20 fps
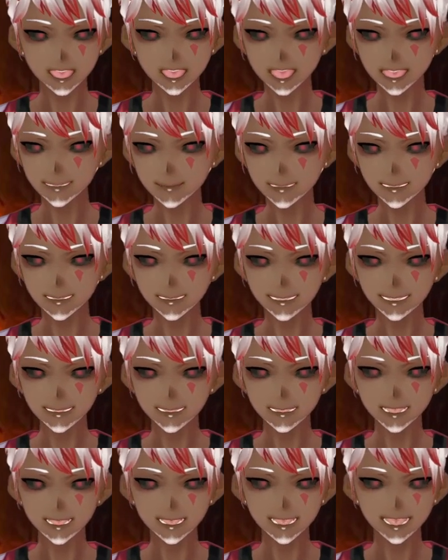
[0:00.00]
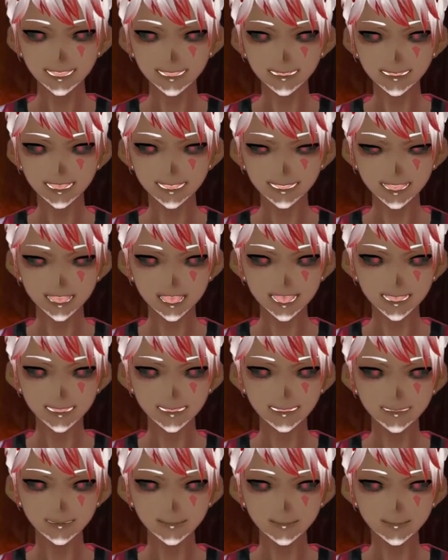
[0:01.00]
Of everything that's
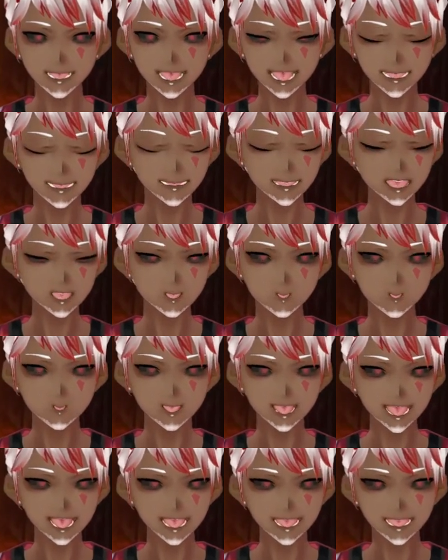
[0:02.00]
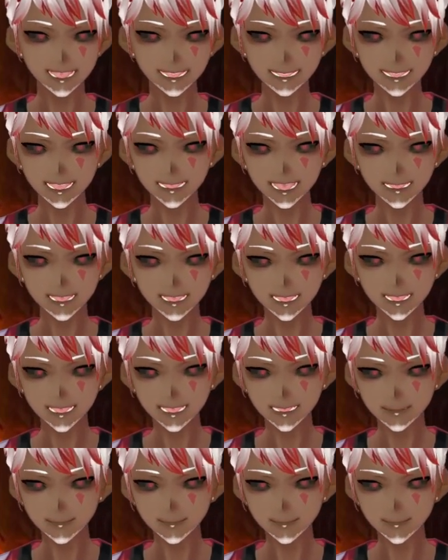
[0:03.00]
happened, I don't know why it came to me.